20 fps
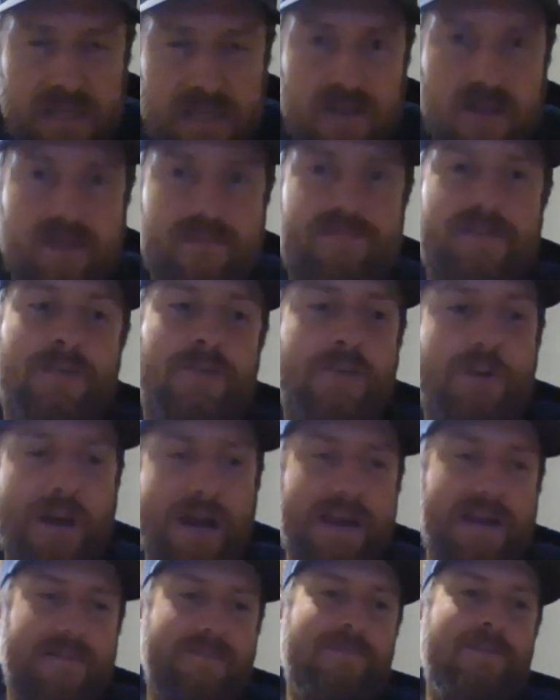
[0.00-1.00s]
I feel
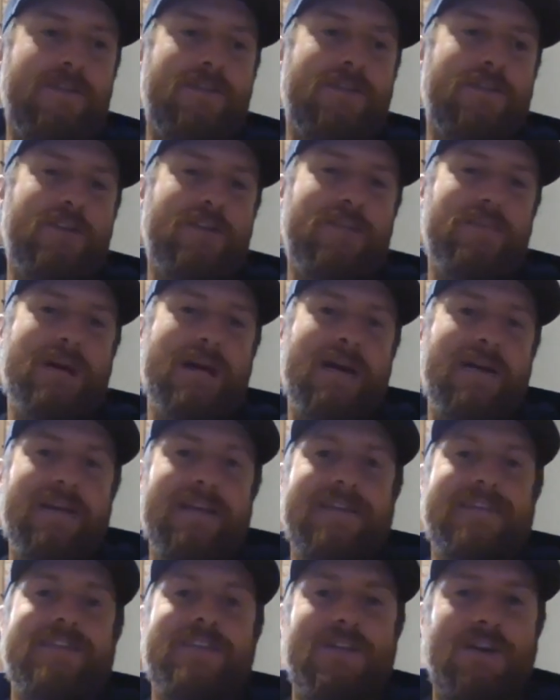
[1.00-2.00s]
great, feel good about it.
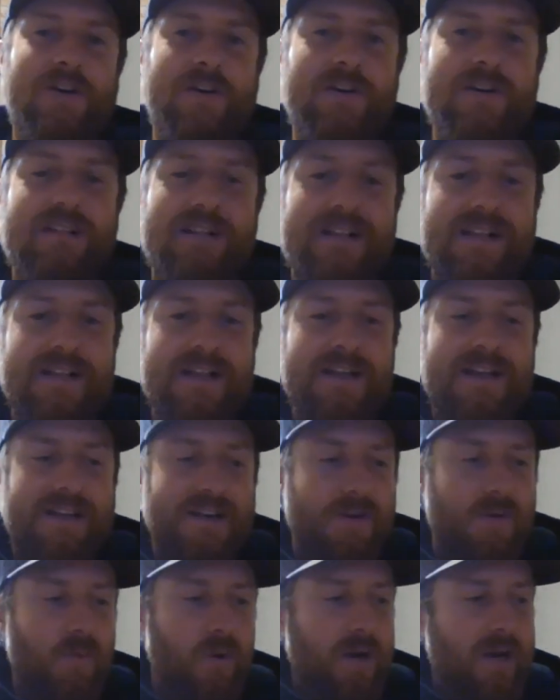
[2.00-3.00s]
So
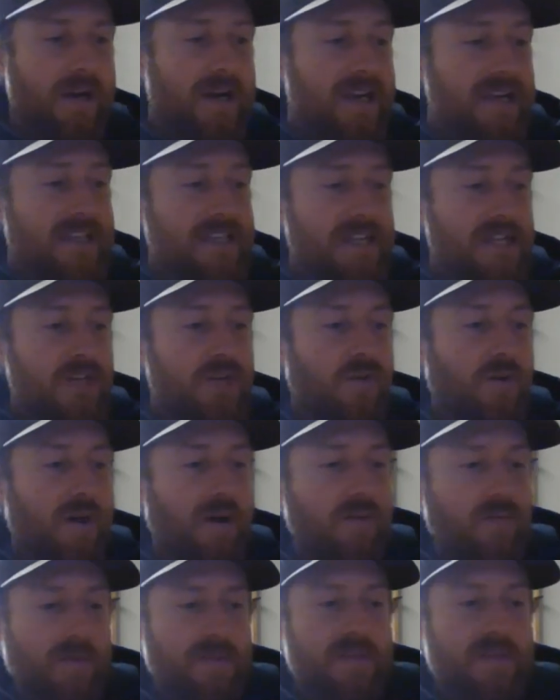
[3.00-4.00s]
we're going to continue
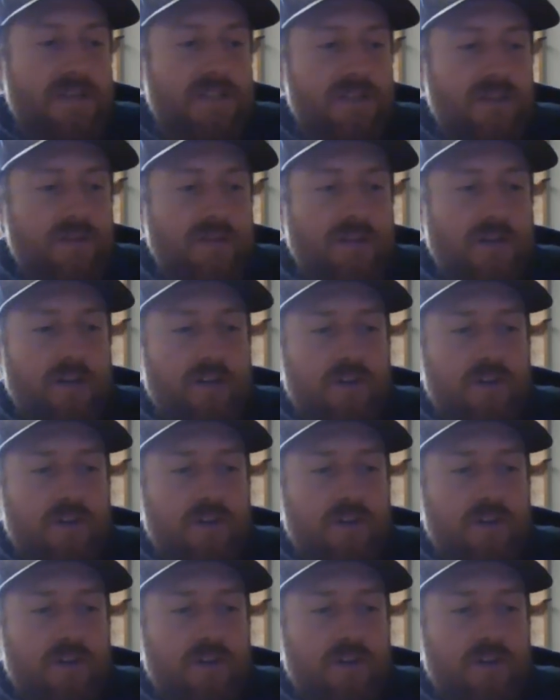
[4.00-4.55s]
on with this new year,